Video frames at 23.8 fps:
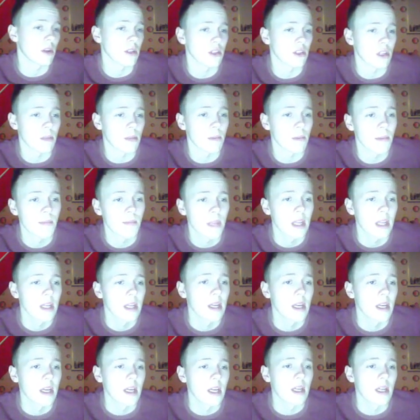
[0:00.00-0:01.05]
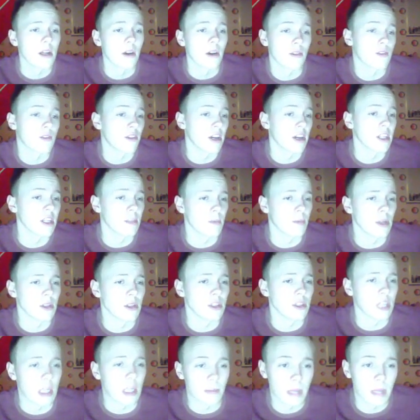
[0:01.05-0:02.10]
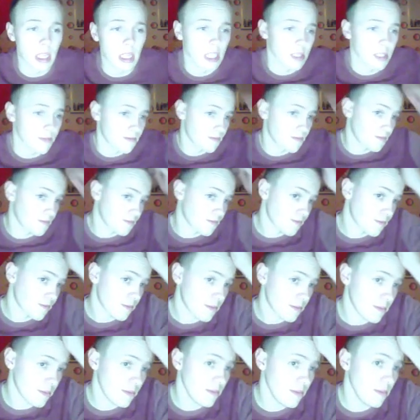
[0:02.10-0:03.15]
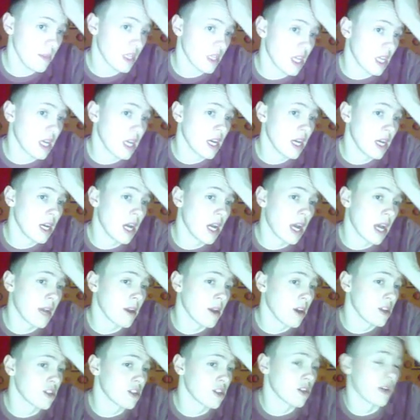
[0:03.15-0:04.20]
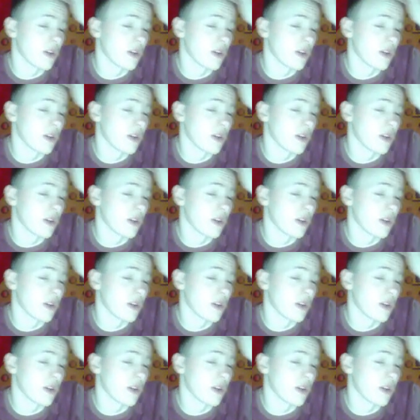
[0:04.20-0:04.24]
putting it to sleep, or trying to put it to sleep at least. And